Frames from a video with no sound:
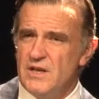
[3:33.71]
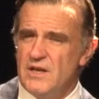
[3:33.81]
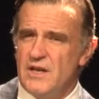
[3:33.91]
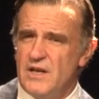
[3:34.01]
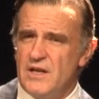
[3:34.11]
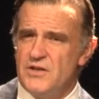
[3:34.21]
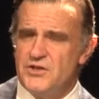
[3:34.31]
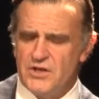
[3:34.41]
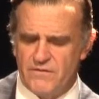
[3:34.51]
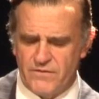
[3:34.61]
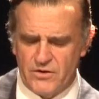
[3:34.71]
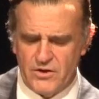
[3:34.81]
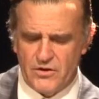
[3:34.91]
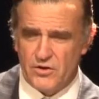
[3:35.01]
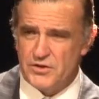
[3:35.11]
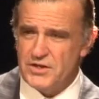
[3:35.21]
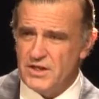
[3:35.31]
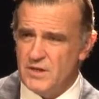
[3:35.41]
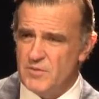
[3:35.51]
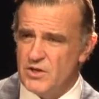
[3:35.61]
and Jennifer and her
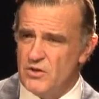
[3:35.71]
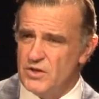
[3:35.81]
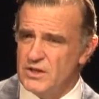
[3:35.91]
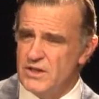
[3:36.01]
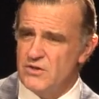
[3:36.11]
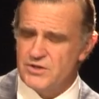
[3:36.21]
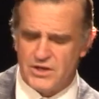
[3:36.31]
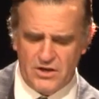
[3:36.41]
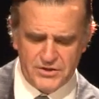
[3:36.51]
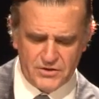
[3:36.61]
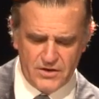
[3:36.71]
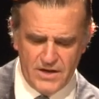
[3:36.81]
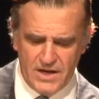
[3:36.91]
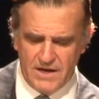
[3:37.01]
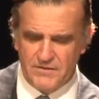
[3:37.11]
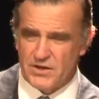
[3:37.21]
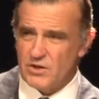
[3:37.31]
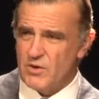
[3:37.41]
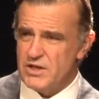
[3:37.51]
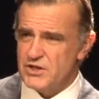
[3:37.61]
team and all the leaders at Hunter have done a
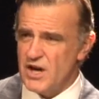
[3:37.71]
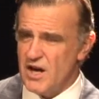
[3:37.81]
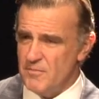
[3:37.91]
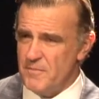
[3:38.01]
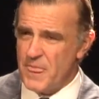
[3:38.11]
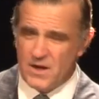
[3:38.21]
great job.